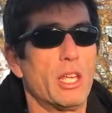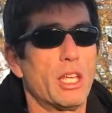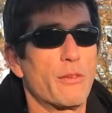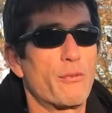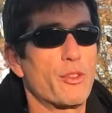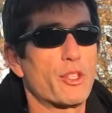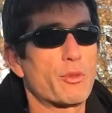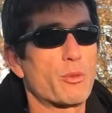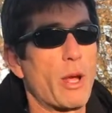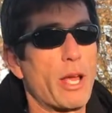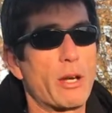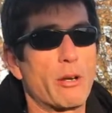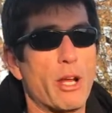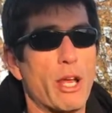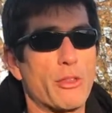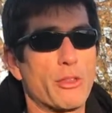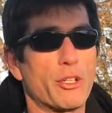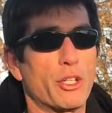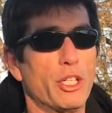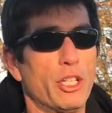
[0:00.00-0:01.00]
If it's right
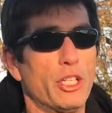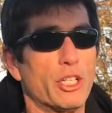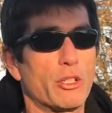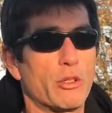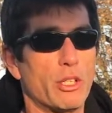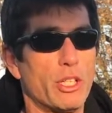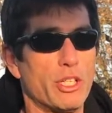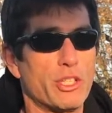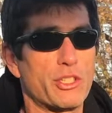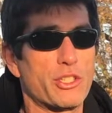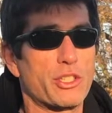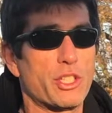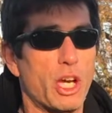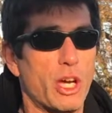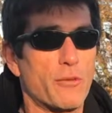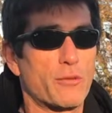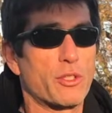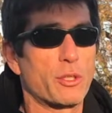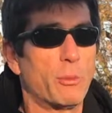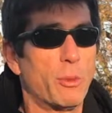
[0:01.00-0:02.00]
around 30 degrees, it's
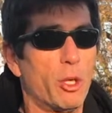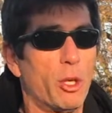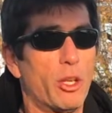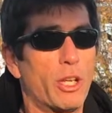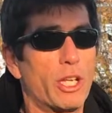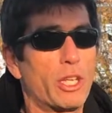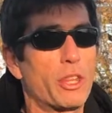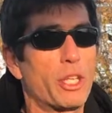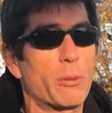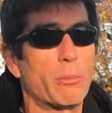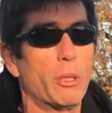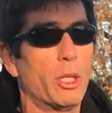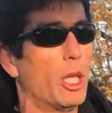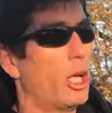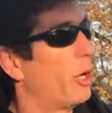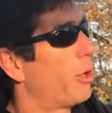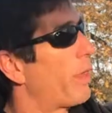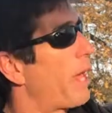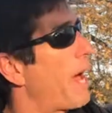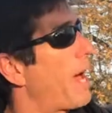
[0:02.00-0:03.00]
comfortable. Anything
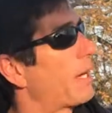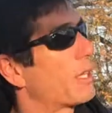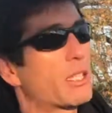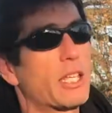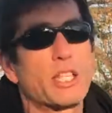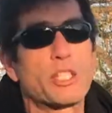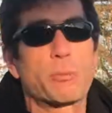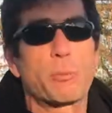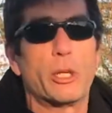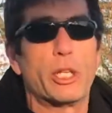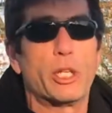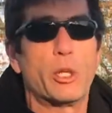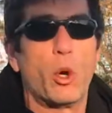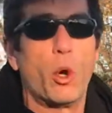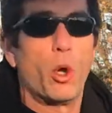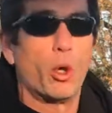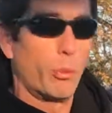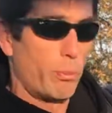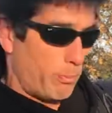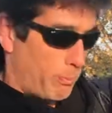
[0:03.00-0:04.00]
below that gets pretty
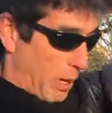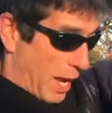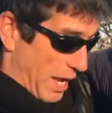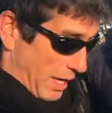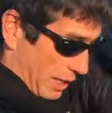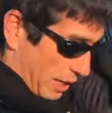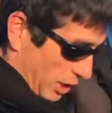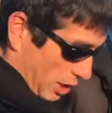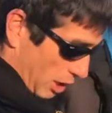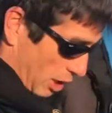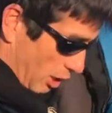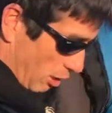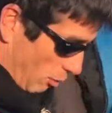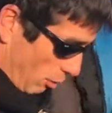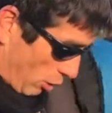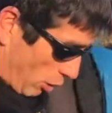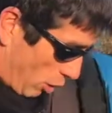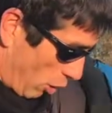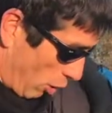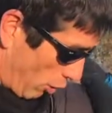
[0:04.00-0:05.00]
cold. But
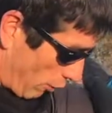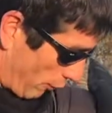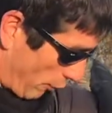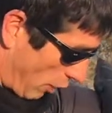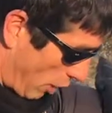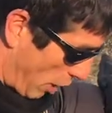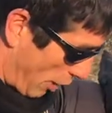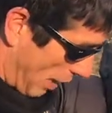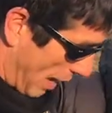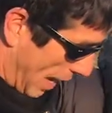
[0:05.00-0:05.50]
we'll go over all